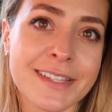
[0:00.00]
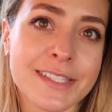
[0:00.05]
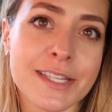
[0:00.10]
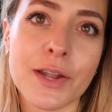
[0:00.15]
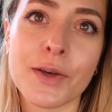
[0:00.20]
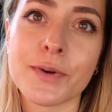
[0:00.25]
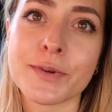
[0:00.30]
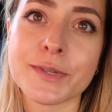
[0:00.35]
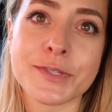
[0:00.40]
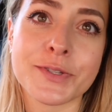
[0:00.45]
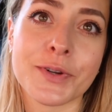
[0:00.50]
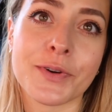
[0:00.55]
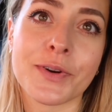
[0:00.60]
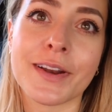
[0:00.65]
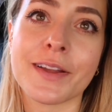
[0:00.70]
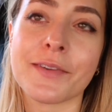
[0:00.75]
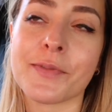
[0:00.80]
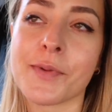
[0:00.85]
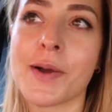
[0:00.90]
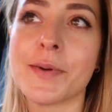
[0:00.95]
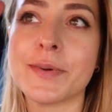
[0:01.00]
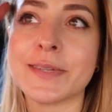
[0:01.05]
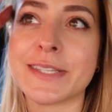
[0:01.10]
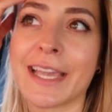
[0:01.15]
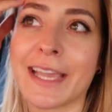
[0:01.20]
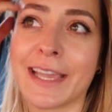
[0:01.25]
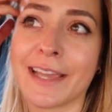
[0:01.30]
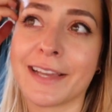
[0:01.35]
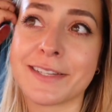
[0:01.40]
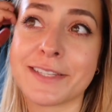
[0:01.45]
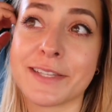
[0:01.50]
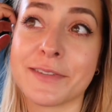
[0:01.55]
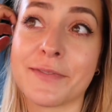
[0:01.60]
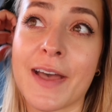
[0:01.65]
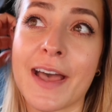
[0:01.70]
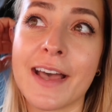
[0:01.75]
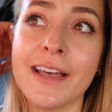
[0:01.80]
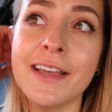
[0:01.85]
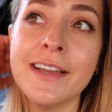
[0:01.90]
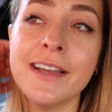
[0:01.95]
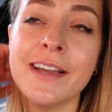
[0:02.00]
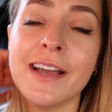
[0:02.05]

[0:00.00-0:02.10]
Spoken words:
It's a long story of why we're taking her to the vet.